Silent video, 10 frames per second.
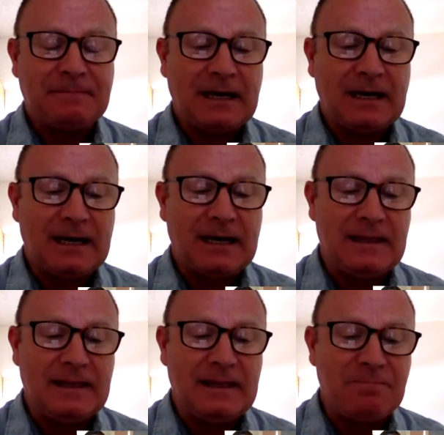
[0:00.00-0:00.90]
the
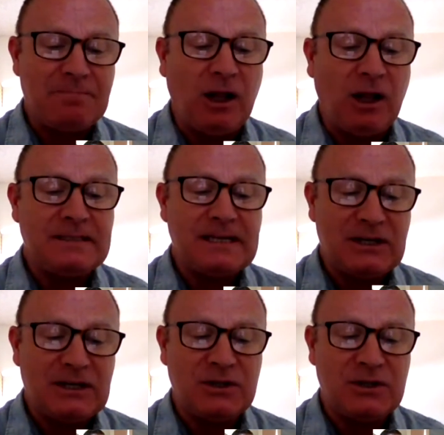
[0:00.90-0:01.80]
politicians
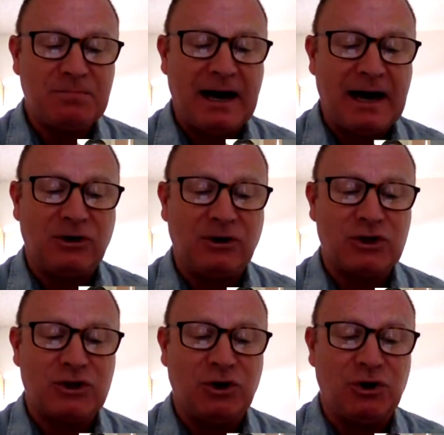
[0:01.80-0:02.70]
by and large
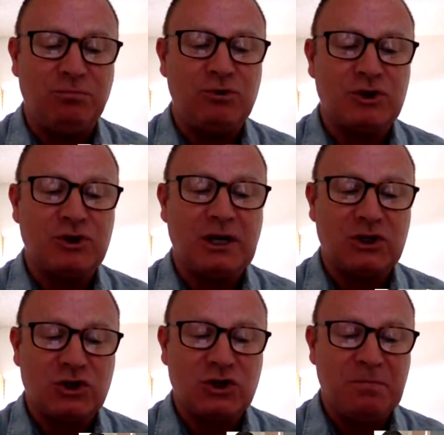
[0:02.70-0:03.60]
almost assume
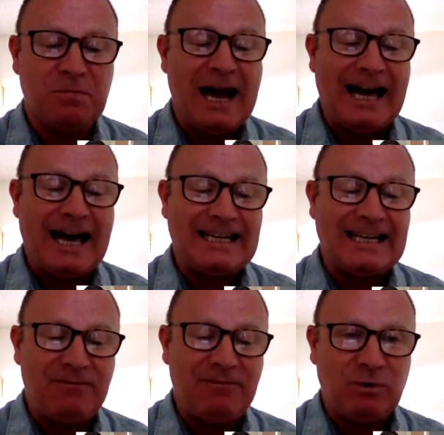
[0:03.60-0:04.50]
that even when
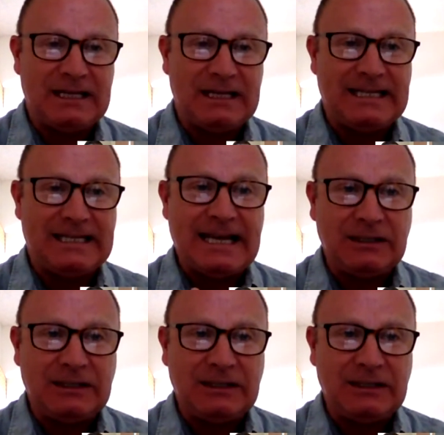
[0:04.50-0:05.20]
a deal is done,